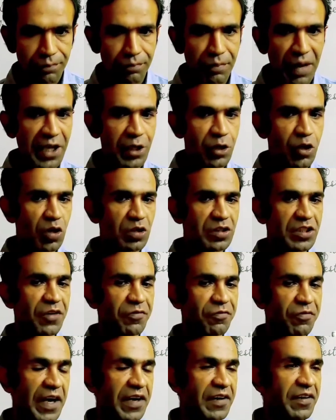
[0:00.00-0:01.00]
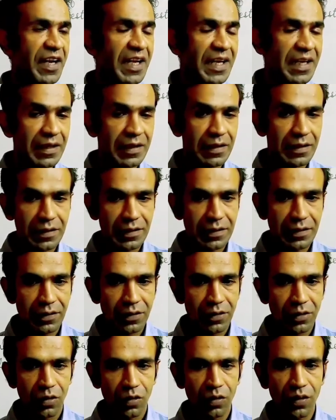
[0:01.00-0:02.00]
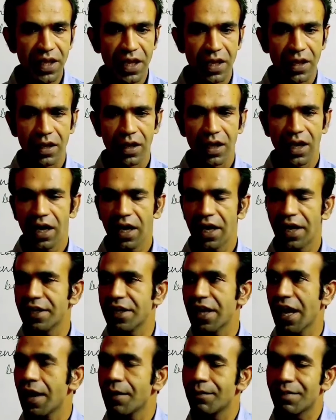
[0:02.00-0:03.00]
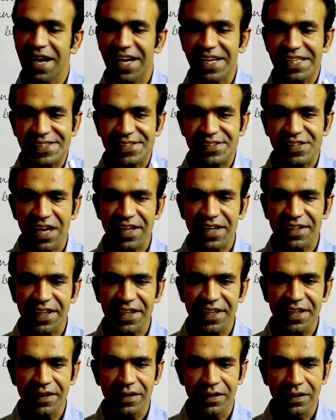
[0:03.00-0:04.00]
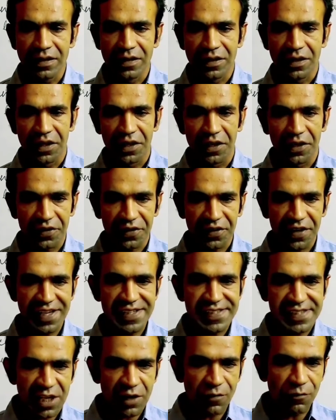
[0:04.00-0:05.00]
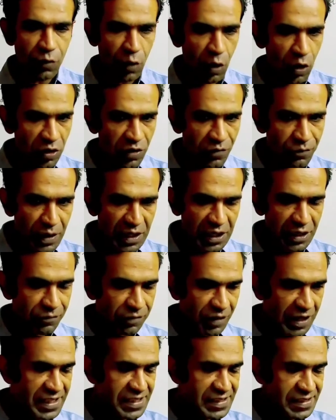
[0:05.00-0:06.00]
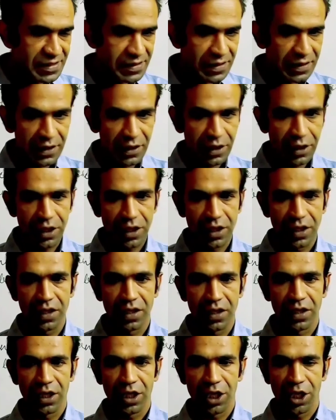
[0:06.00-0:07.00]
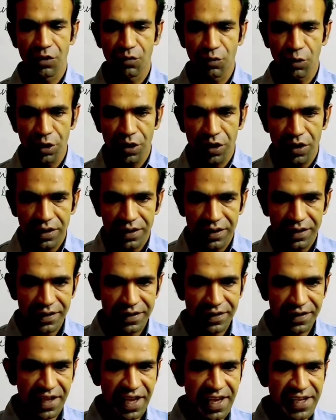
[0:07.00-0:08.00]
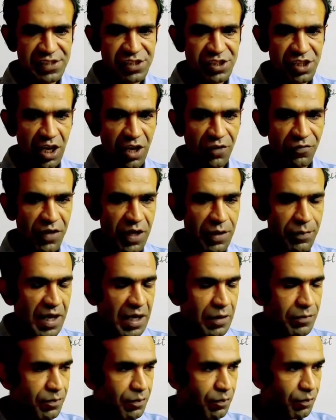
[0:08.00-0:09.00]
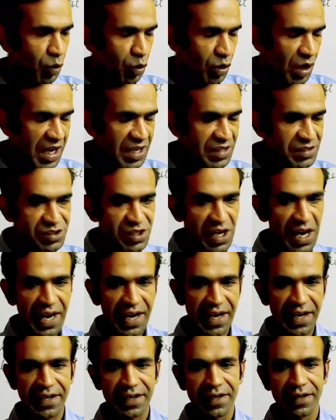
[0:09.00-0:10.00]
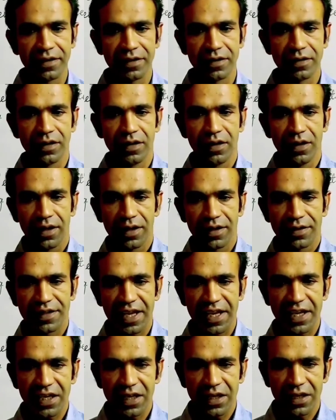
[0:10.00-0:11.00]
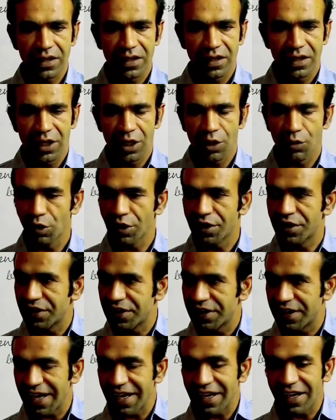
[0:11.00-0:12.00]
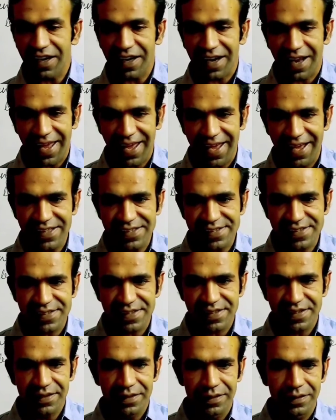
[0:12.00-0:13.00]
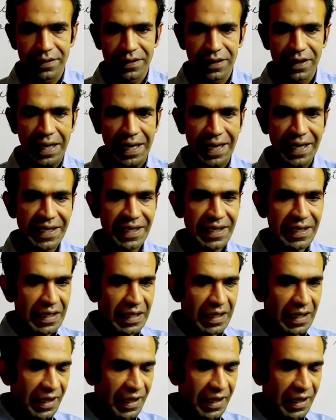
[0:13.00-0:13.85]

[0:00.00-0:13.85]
by Dr. Frederick. Okay, and Everett started raising a flock of butterflies. He would catch a female monarch and then he would take her eggs and